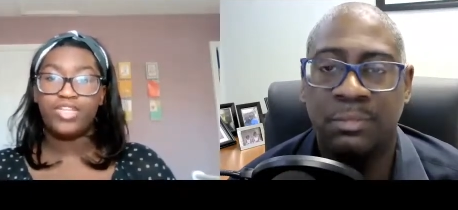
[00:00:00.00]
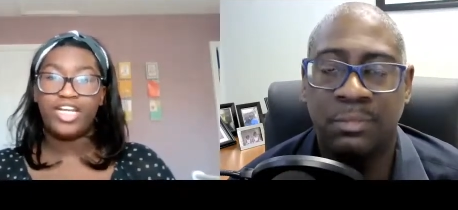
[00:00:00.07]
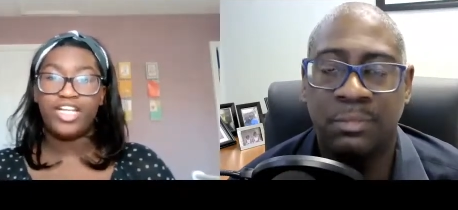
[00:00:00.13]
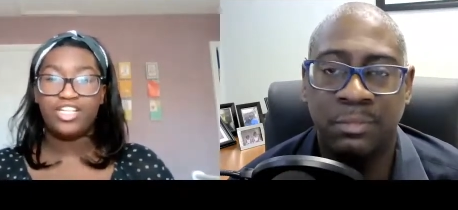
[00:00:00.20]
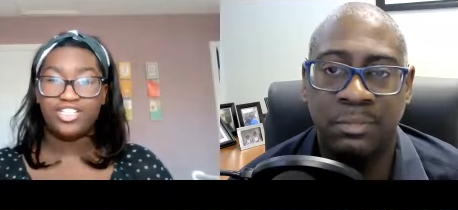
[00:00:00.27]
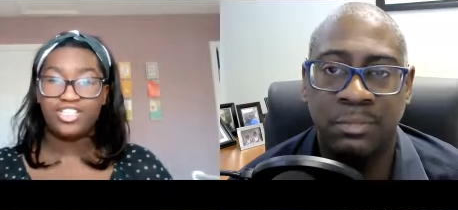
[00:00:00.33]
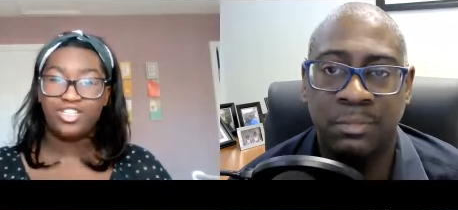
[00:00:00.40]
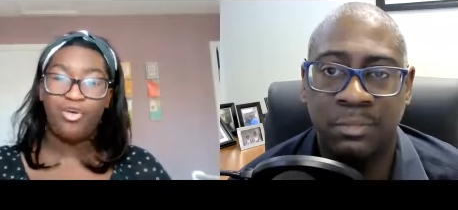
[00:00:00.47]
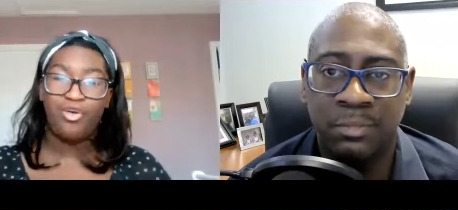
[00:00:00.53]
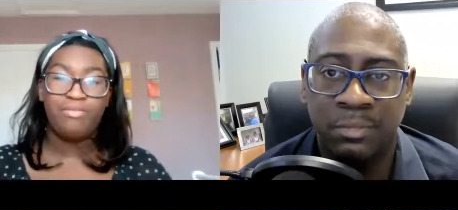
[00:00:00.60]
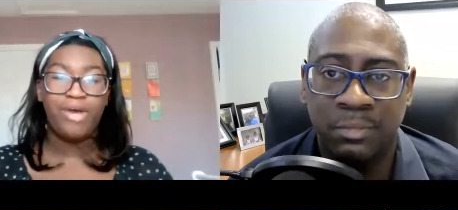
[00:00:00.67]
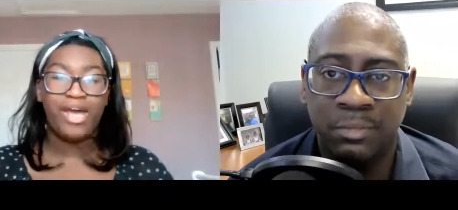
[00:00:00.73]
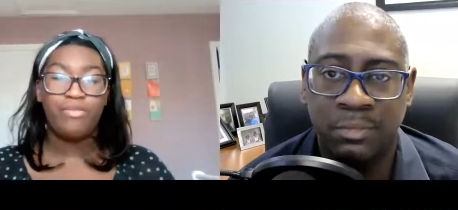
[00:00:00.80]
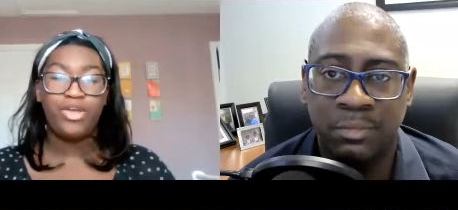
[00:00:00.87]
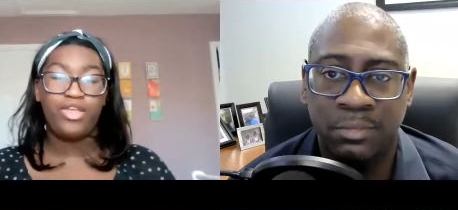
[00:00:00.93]
Speaker 1: kind of just going
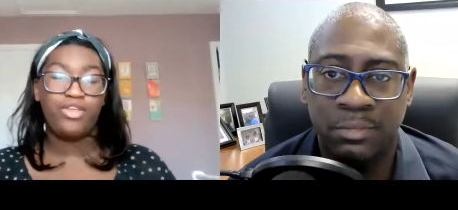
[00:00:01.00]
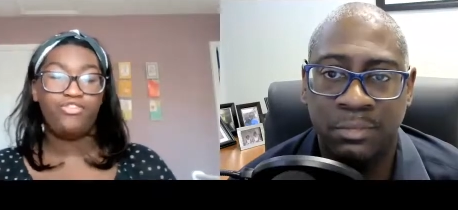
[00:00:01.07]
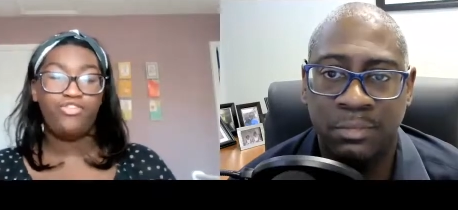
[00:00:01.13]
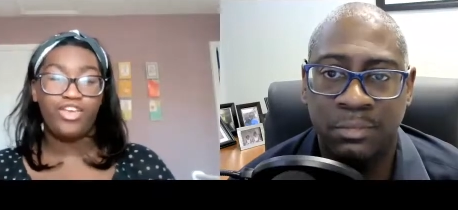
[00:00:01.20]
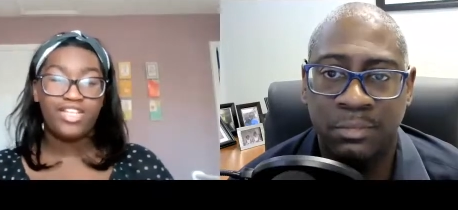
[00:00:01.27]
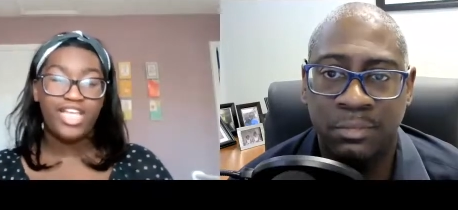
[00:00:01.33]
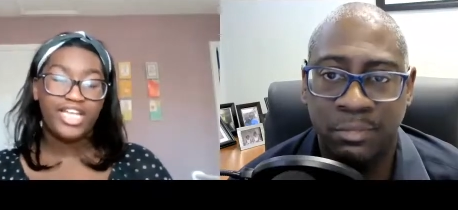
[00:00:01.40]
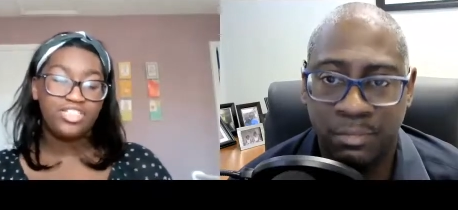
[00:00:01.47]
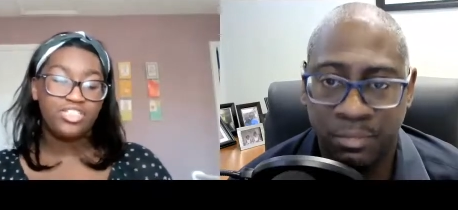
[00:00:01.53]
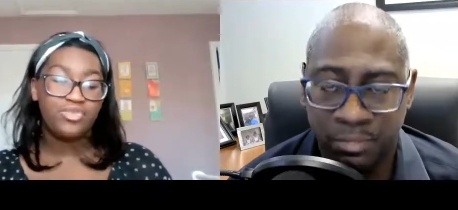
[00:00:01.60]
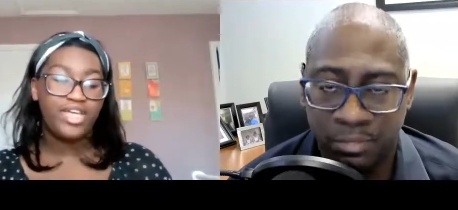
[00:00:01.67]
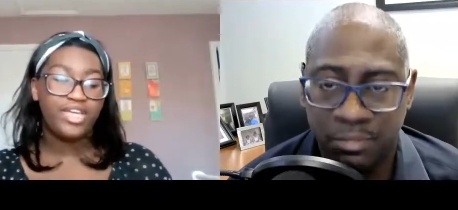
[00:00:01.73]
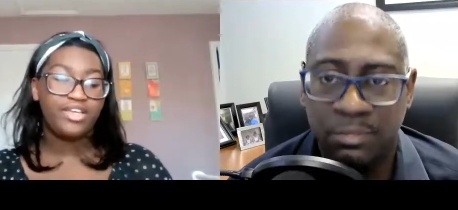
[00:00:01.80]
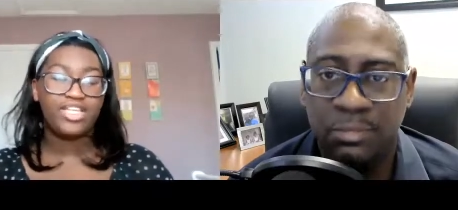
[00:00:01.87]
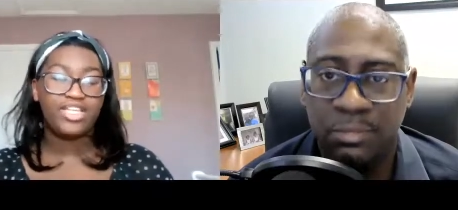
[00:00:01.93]
by what you feel like
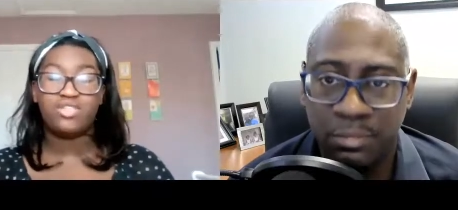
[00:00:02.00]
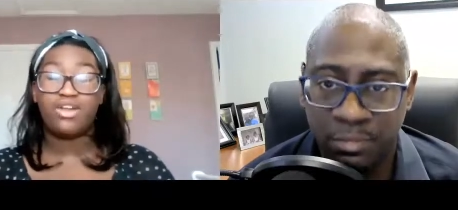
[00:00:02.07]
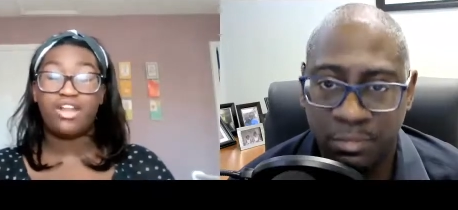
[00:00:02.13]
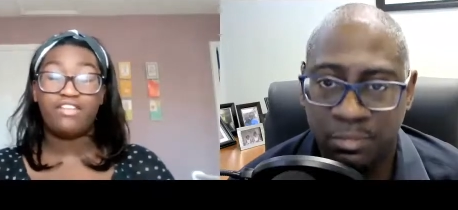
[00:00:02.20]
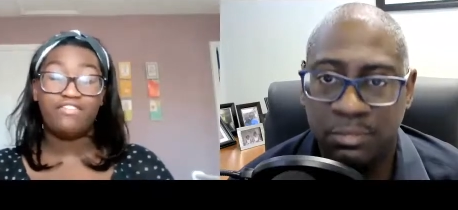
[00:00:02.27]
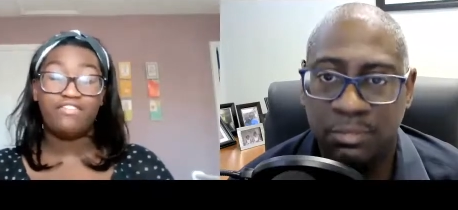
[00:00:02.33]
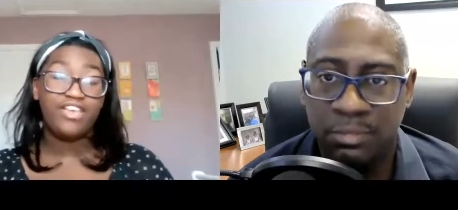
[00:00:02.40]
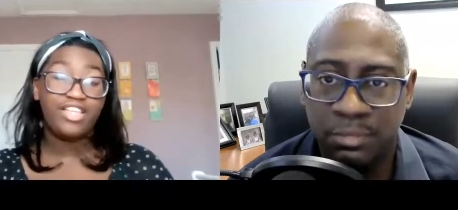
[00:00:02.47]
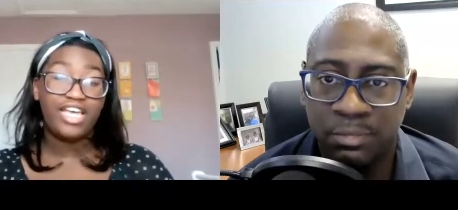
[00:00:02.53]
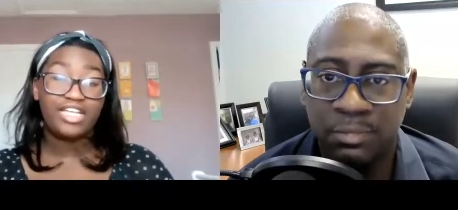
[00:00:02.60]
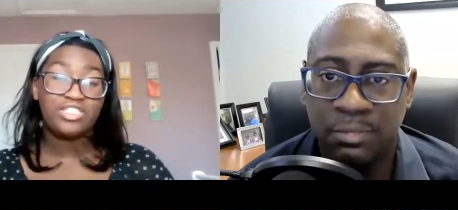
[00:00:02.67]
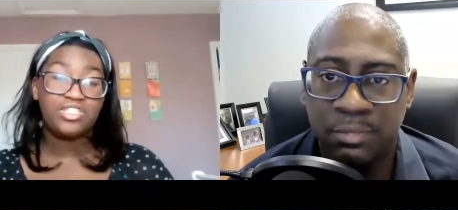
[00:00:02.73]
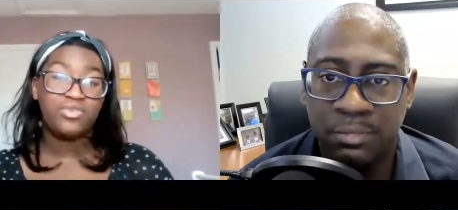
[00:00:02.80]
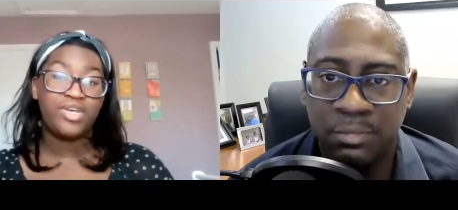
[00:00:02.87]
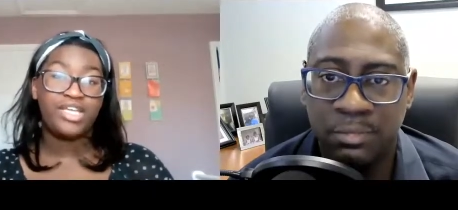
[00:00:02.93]
doing. Because what I feel
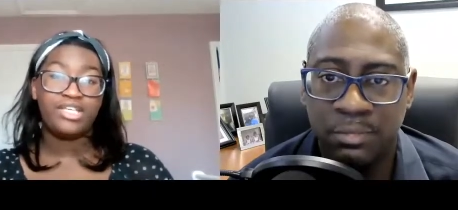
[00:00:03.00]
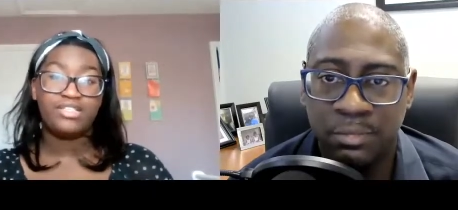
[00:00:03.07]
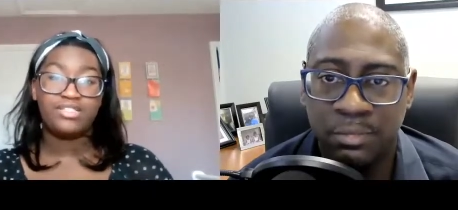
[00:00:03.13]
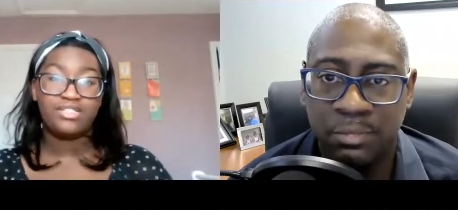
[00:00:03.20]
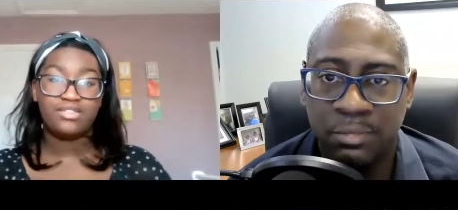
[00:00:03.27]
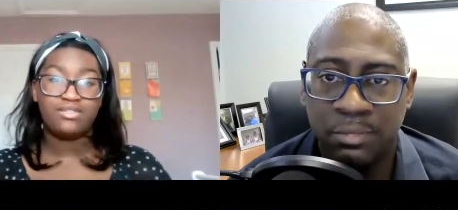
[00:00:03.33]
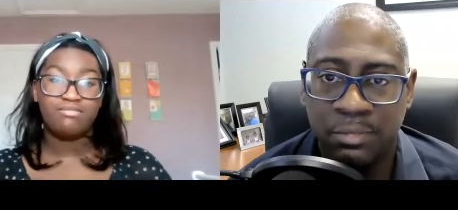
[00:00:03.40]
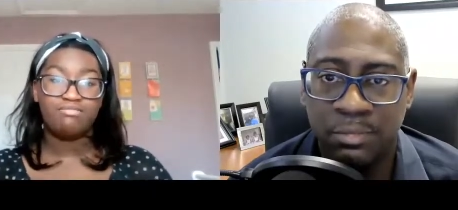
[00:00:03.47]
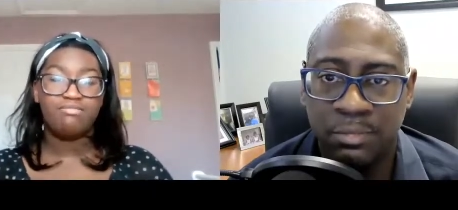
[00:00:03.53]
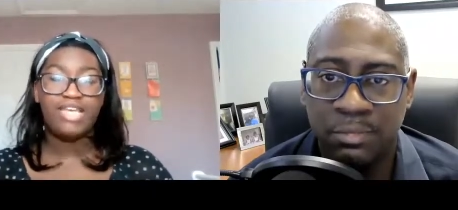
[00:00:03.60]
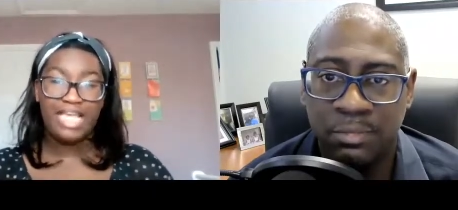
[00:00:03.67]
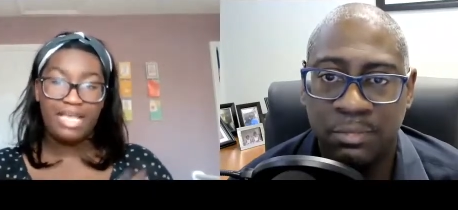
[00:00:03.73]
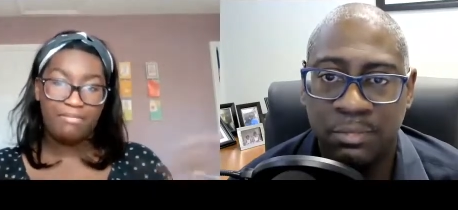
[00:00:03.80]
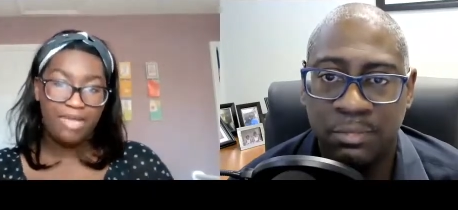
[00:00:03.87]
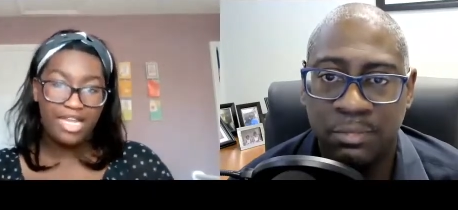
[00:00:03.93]
like doing is
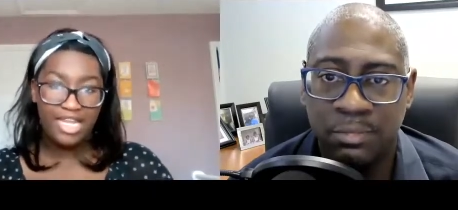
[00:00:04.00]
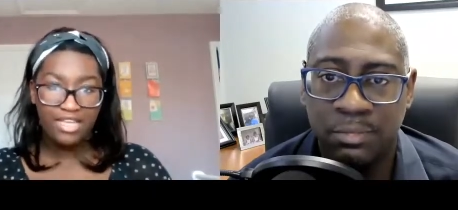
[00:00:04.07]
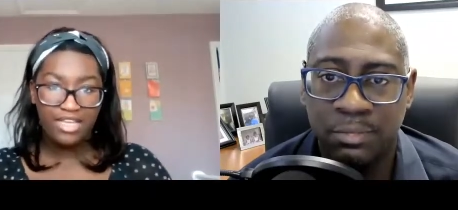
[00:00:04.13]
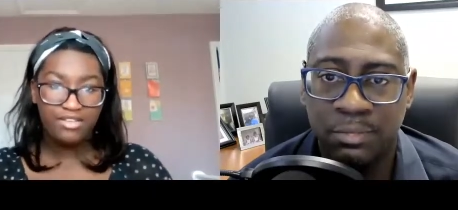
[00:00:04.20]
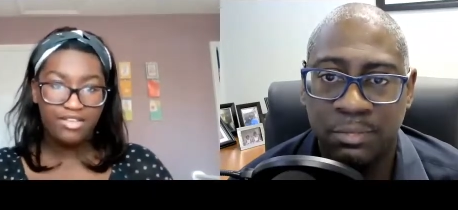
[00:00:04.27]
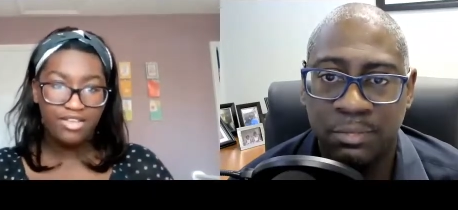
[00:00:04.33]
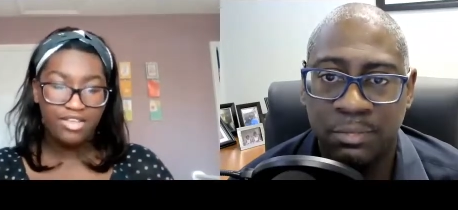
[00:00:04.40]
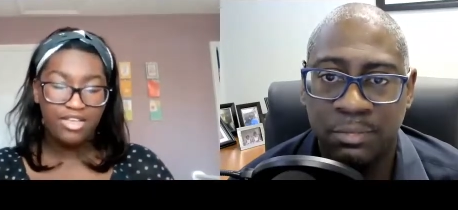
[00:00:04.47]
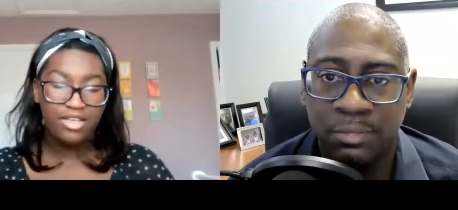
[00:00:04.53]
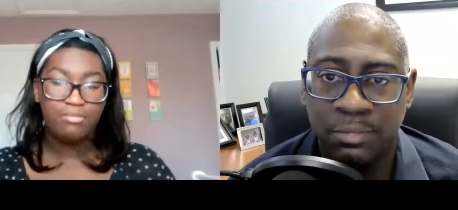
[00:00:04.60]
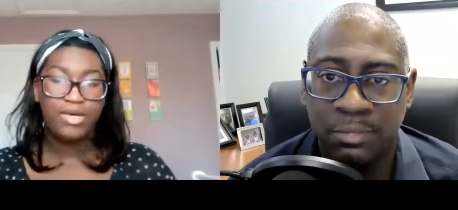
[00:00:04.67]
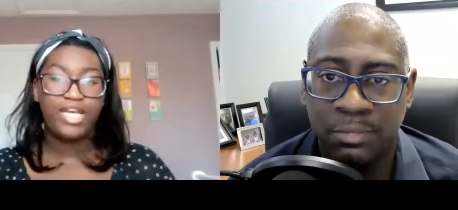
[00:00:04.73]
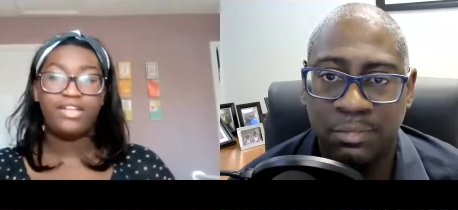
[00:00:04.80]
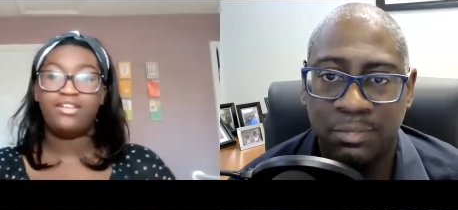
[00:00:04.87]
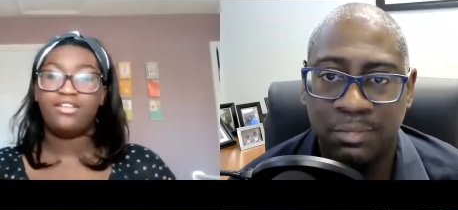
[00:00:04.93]
making money
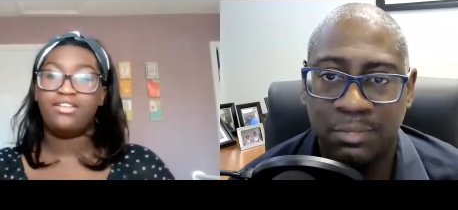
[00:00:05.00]
but